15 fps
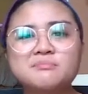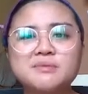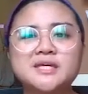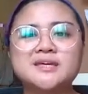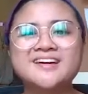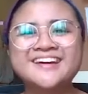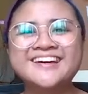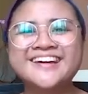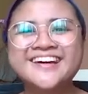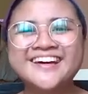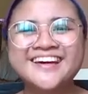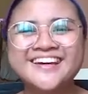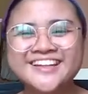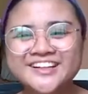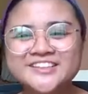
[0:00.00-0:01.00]
me
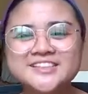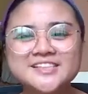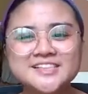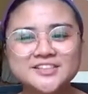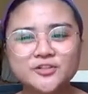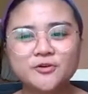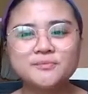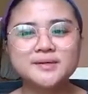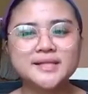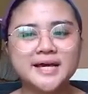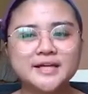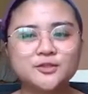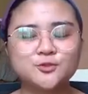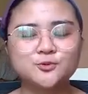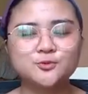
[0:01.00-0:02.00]
uses Adobe
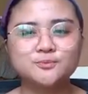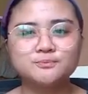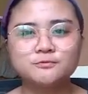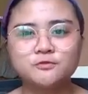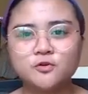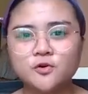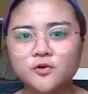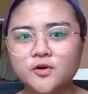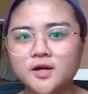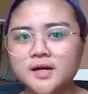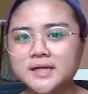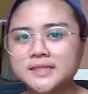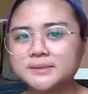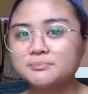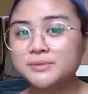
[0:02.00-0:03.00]
Lightroom
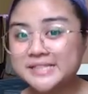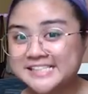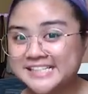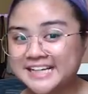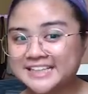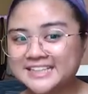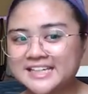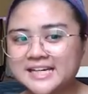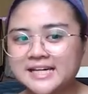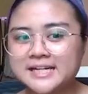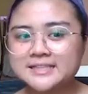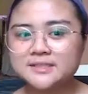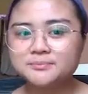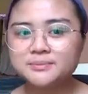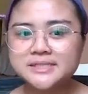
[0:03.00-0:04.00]
for the preset.
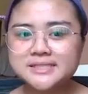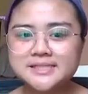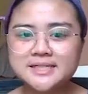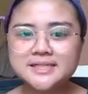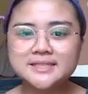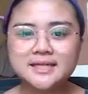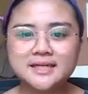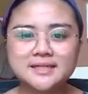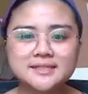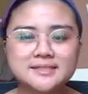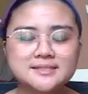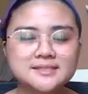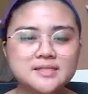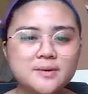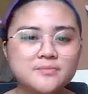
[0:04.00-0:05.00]
The preset
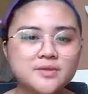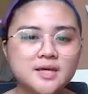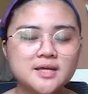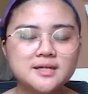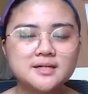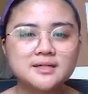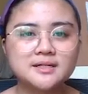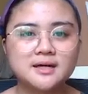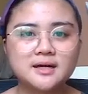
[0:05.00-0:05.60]
is something,